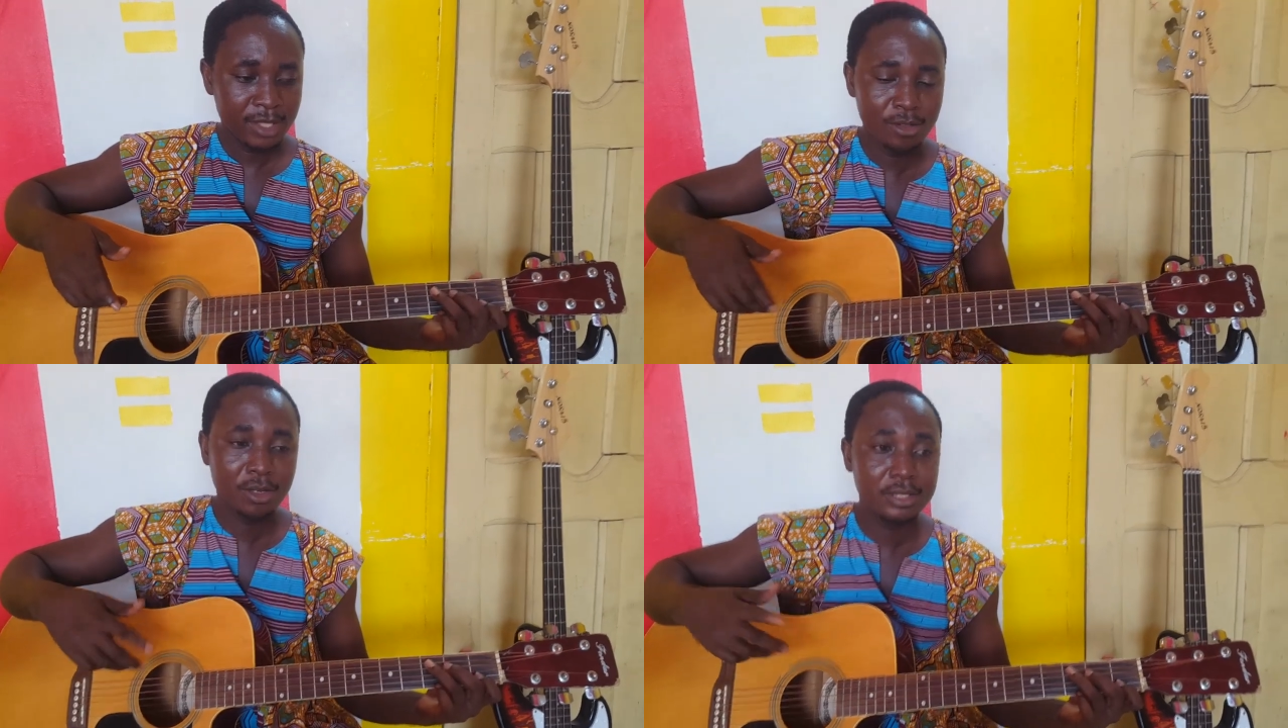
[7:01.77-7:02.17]

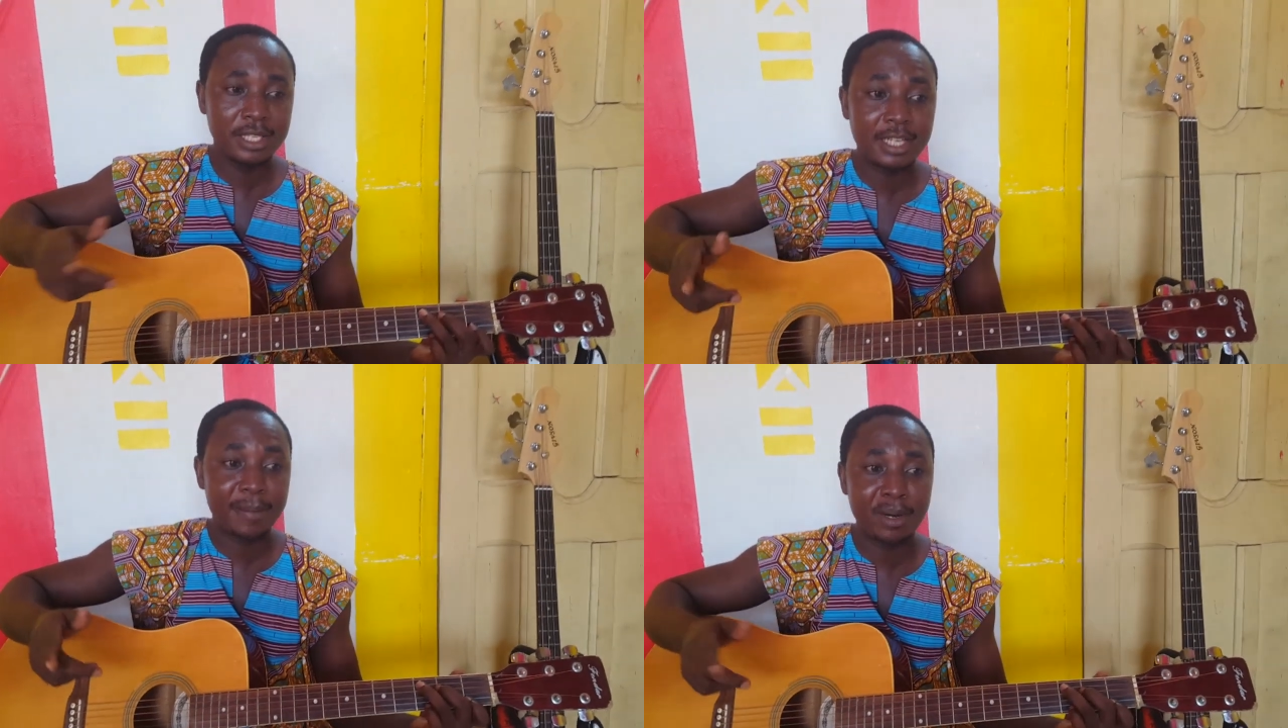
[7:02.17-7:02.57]
Don't
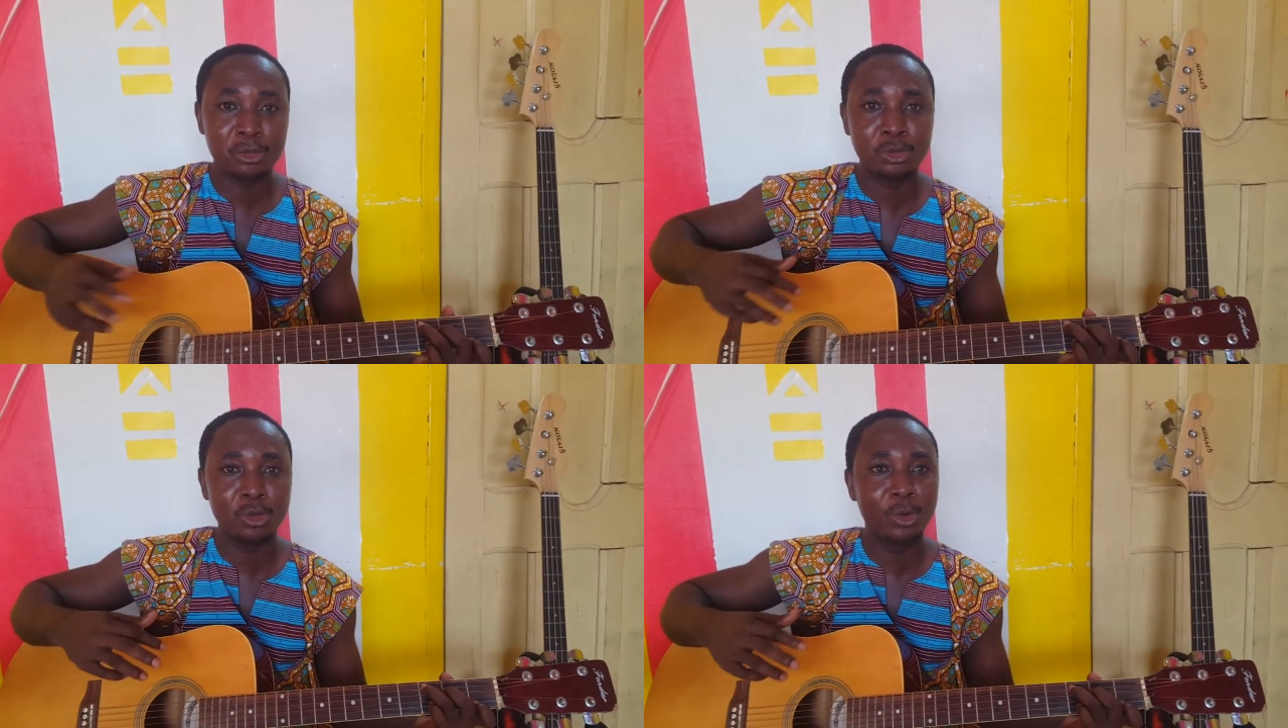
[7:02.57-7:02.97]
think about
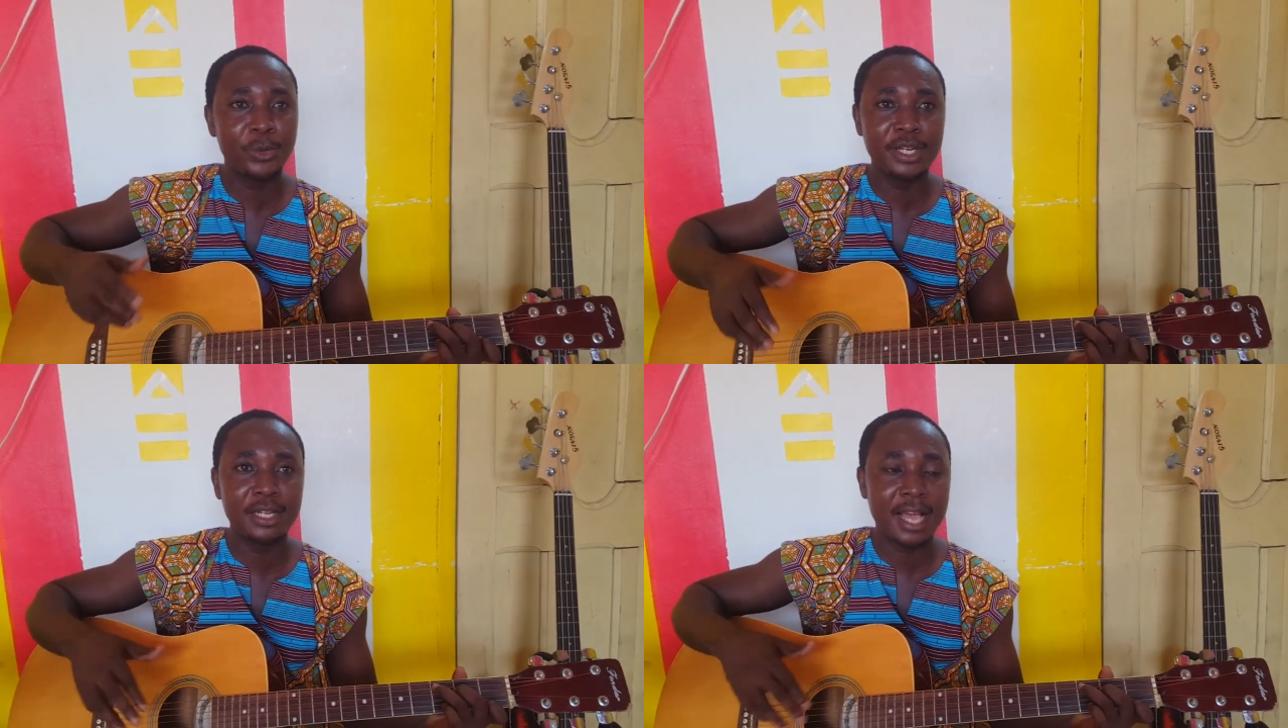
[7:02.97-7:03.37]

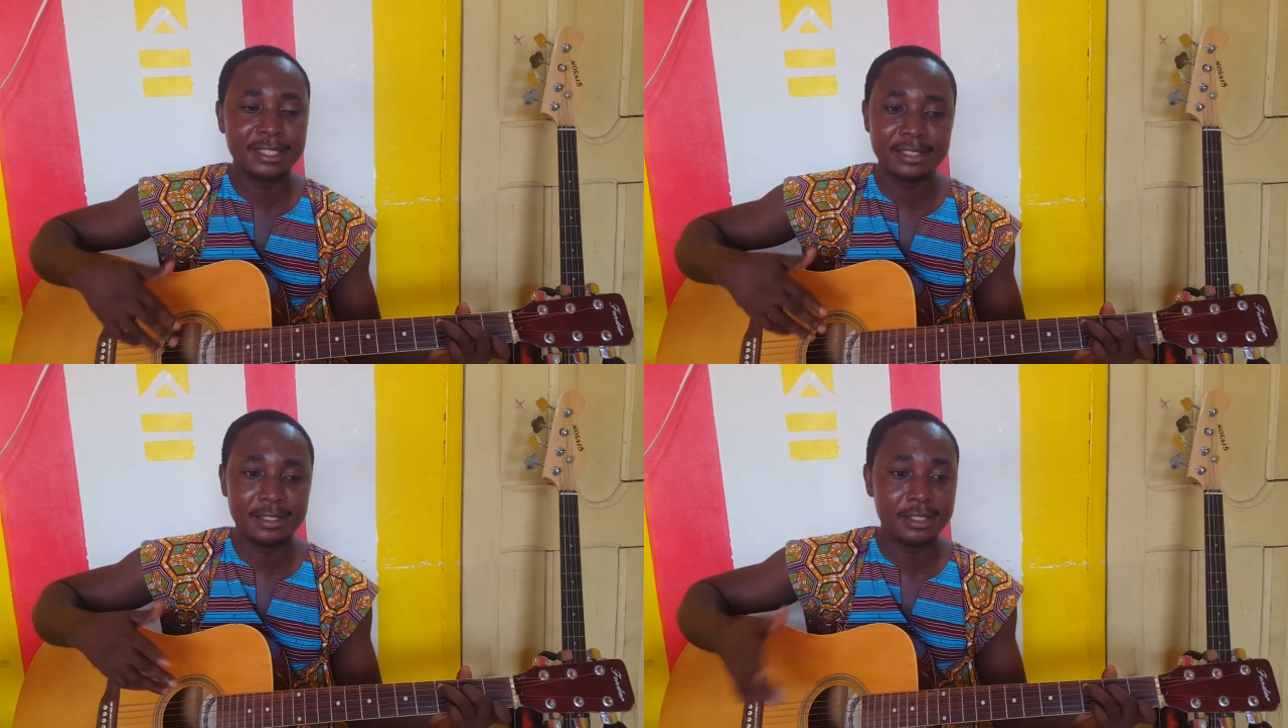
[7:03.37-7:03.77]
soloing
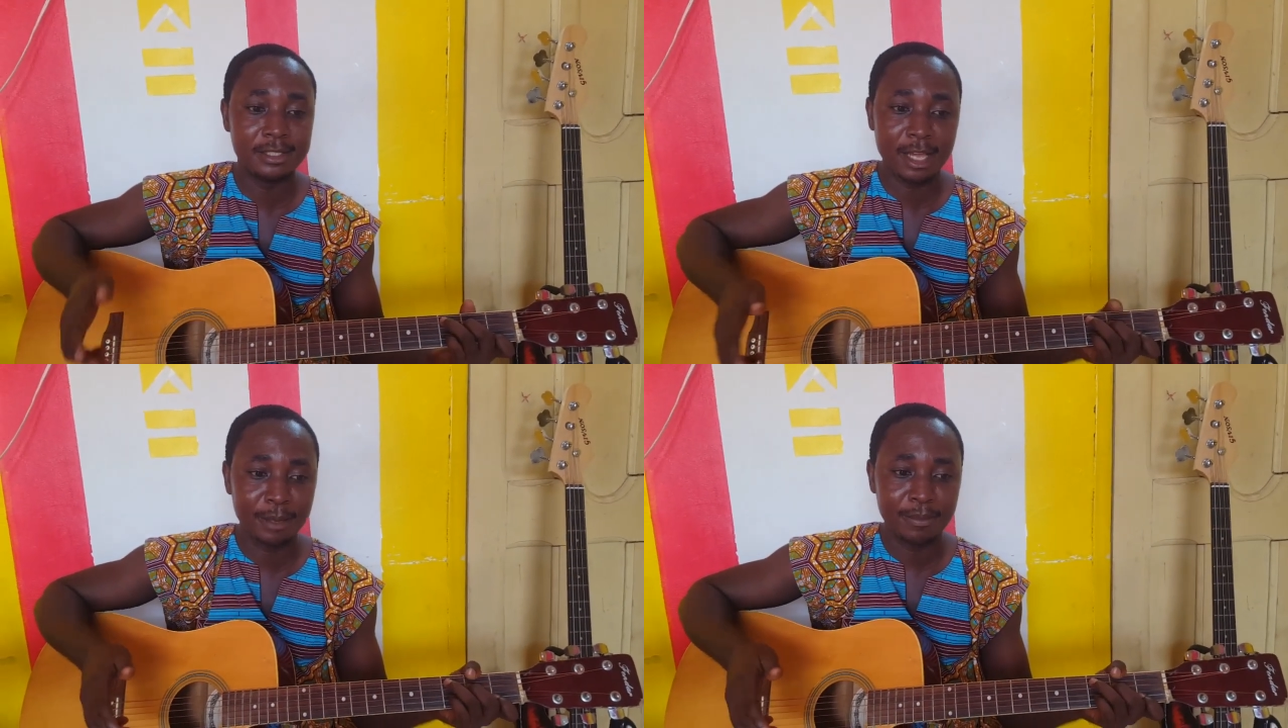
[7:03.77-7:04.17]
at this
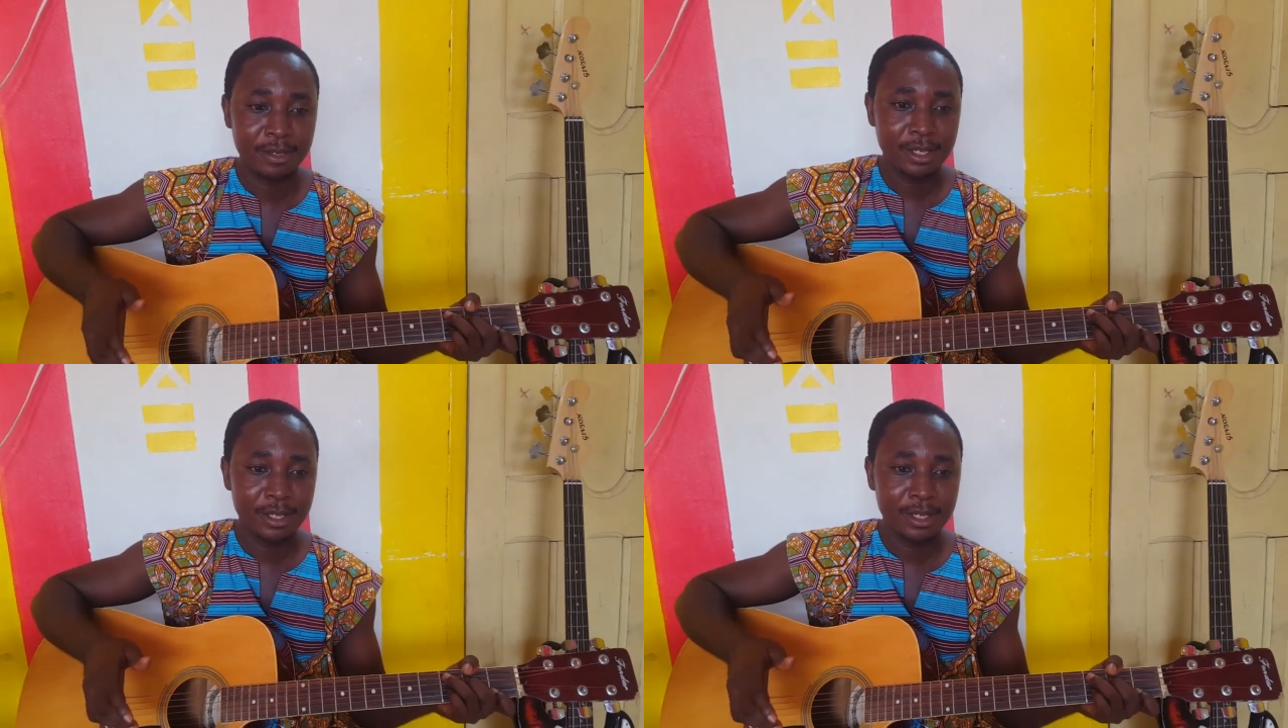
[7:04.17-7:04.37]
time.